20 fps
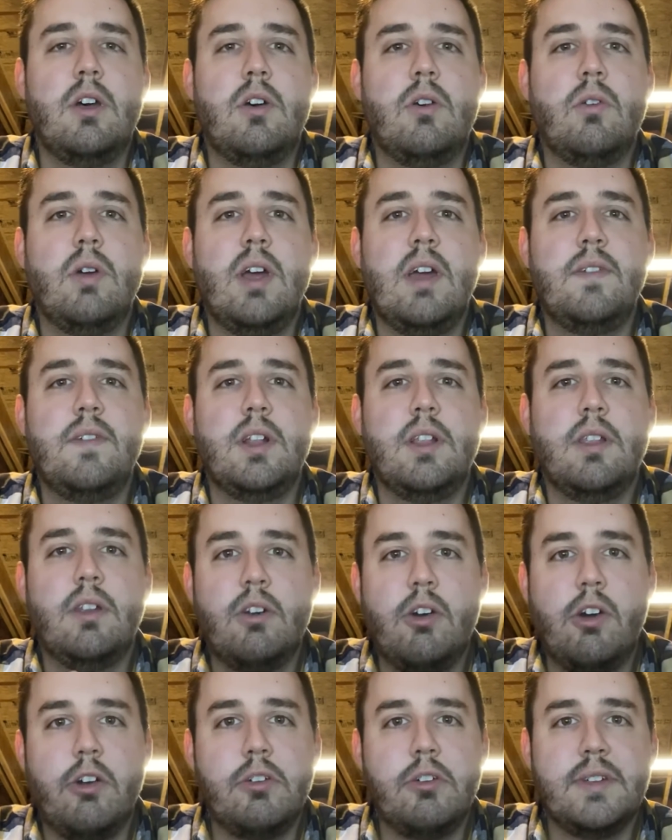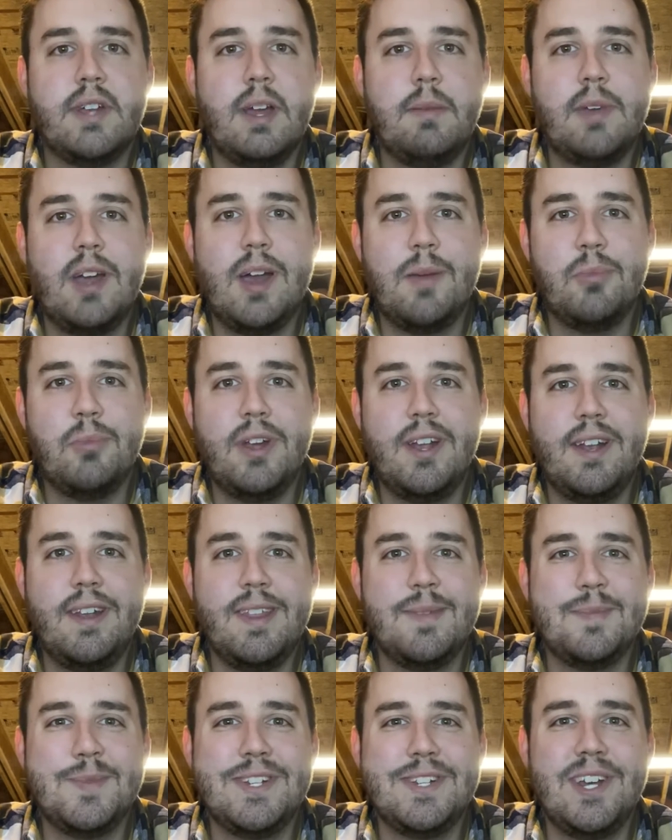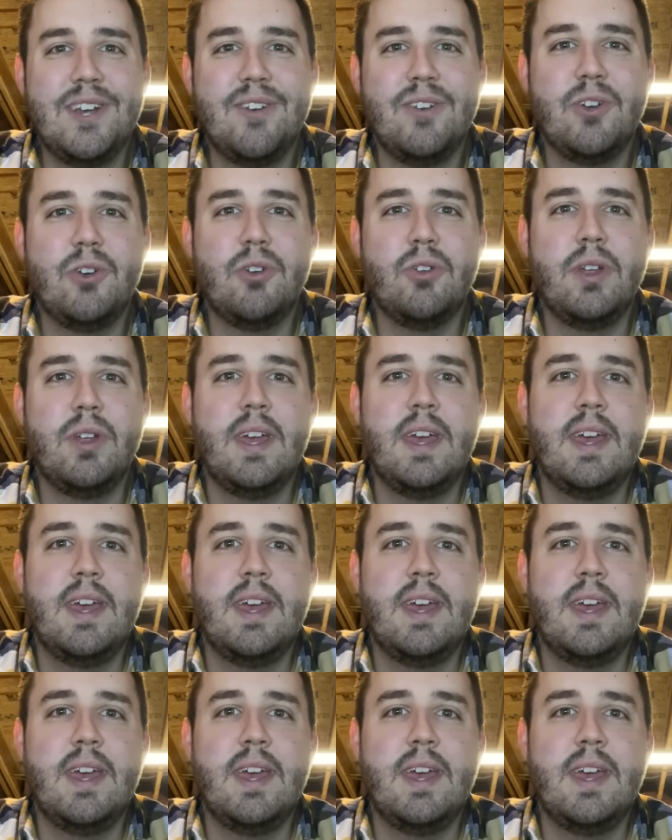or having a little harder time comprehending the material.